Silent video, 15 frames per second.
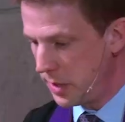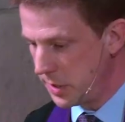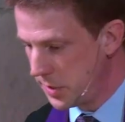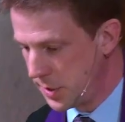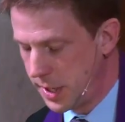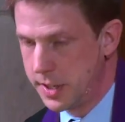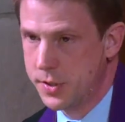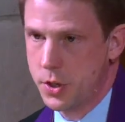this
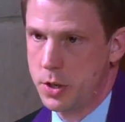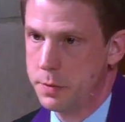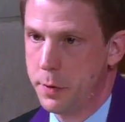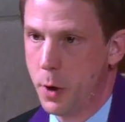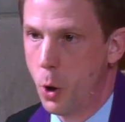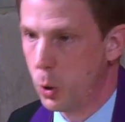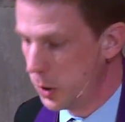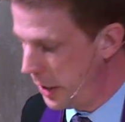season of
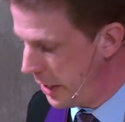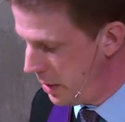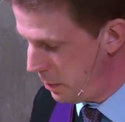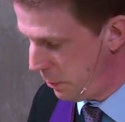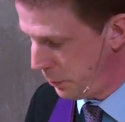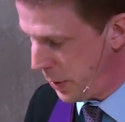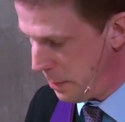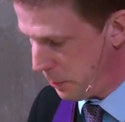holy
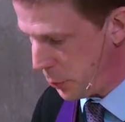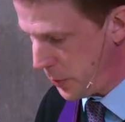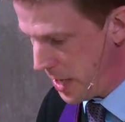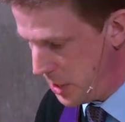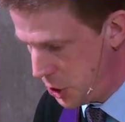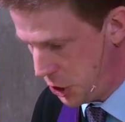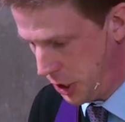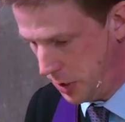
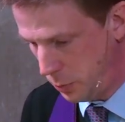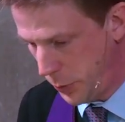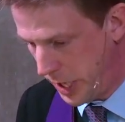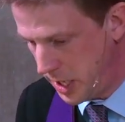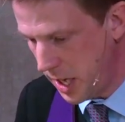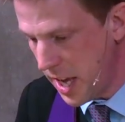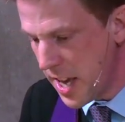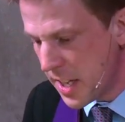preparation,
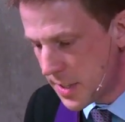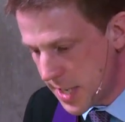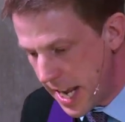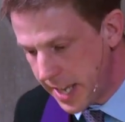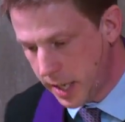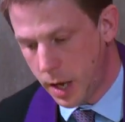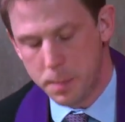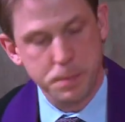we
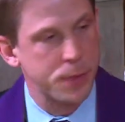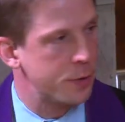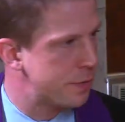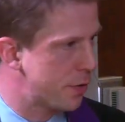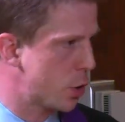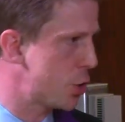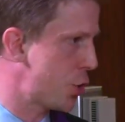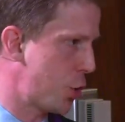take up the
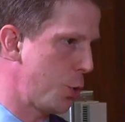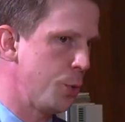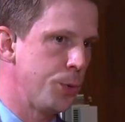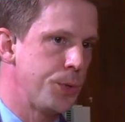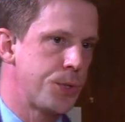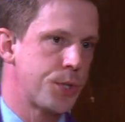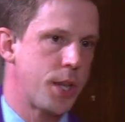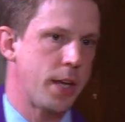
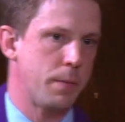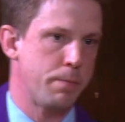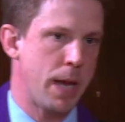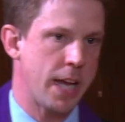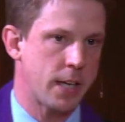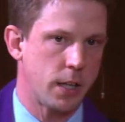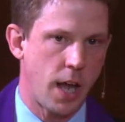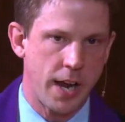virtues that
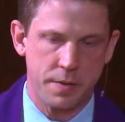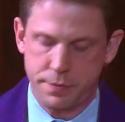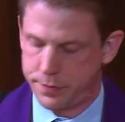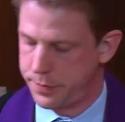make life